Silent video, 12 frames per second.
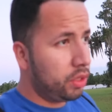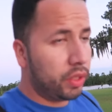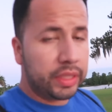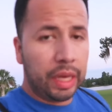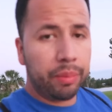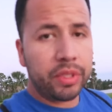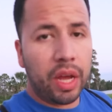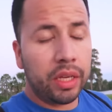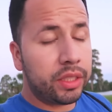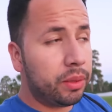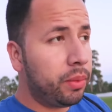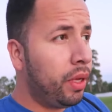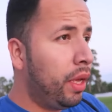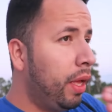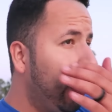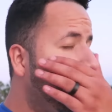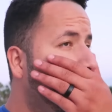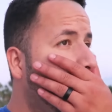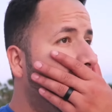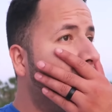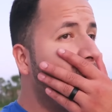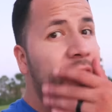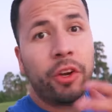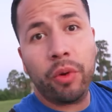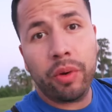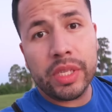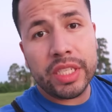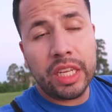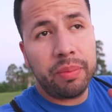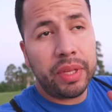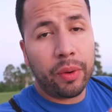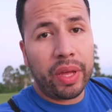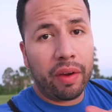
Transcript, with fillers: So this camp is awesome. We don't know where we're sleeping yet.